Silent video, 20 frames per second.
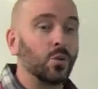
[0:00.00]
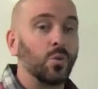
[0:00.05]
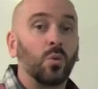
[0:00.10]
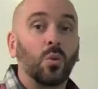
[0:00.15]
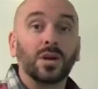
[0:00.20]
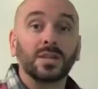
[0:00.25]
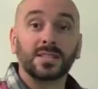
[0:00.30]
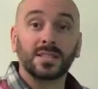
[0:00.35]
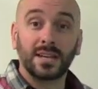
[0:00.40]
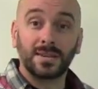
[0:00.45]

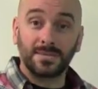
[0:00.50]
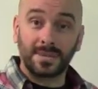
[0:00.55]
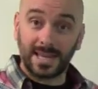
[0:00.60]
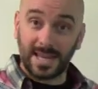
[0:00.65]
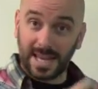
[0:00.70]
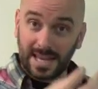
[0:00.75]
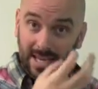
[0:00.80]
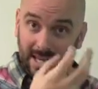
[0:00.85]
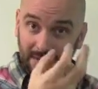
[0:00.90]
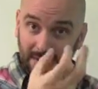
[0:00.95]
Once I've
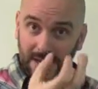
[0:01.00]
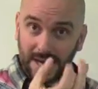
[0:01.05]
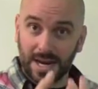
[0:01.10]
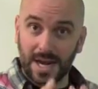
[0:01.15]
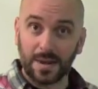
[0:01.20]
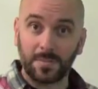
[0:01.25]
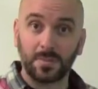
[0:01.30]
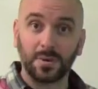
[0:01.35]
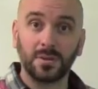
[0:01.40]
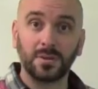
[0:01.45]
taken that
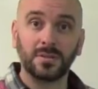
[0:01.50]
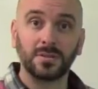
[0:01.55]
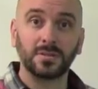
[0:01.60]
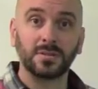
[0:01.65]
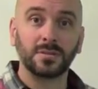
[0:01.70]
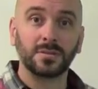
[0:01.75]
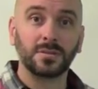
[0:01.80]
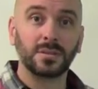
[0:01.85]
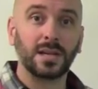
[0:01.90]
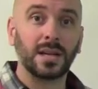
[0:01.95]
apple,
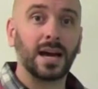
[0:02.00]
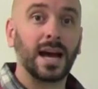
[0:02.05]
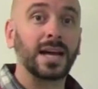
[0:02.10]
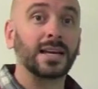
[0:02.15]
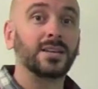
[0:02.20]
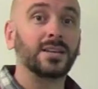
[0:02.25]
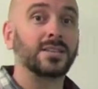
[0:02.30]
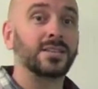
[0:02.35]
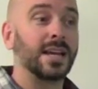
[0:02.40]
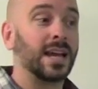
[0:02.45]
I
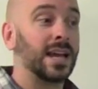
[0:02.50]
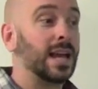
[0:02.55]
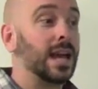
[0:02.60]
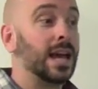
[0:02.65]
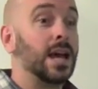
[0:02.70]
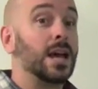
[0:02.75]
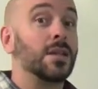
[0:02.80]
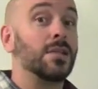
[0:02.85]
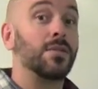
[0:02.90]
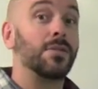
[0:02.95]
could say,
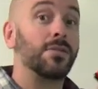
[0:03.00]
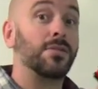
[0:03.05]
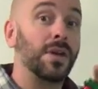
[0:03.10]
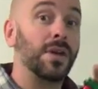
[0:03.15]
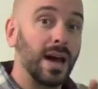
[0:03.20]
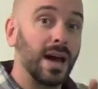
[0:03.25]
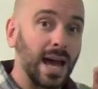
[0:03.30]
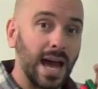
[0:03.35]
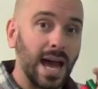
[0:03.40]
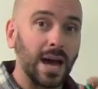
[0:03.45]

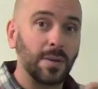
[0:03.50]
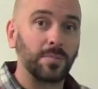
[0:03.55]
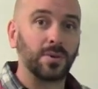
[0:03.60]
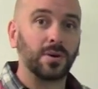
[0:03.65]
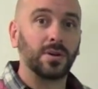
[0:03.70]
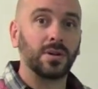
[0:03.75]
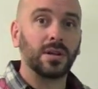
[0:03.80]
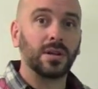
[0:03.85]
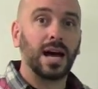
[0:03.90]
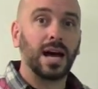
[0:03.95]
the
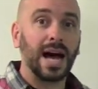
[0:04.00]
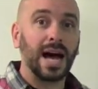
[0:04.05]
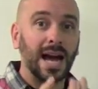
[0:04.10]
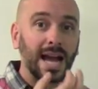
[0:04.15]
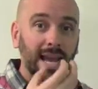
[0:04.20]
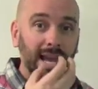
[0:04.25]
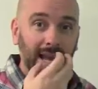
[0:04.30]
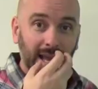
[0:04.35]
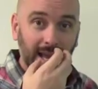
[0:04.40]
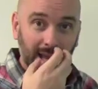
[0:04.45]
apple
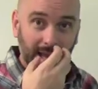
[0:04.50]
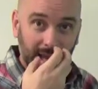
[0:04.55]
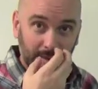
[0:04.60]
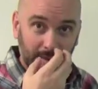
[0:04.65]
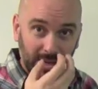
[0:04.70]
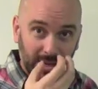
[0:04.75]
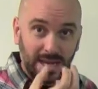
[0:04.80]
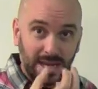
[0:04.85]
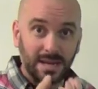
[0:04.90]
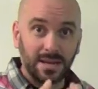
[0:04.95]
I
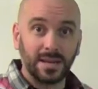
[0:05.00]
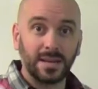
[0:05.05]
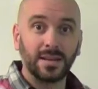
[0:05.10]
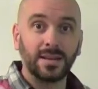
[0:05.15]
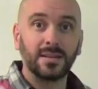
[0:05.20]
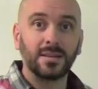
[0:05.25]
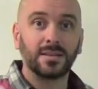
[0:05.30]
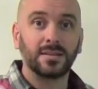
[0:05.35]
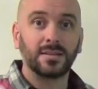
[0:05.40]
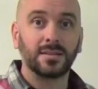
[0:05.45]
am
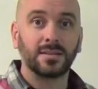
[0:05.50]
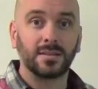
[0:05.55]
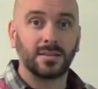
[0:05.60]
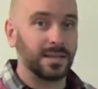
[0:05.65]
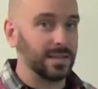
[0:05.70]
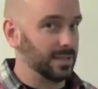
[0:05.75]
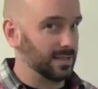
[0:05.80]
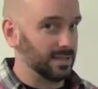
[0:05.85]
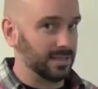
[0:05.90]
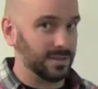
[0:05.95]
eating
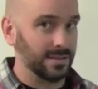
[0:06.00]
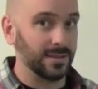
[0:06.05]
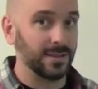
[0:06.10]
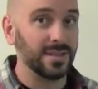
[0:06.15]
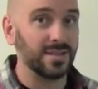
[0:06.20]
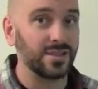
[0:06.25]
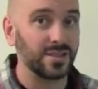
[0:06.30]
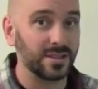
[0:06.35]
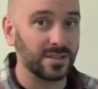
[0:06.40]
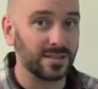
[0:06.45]
is
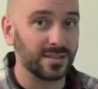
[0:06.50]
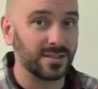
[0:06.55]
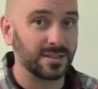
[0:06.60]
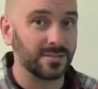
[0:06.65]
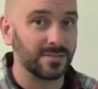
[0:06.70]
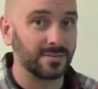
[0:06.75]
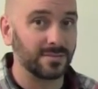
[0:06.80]
delicious.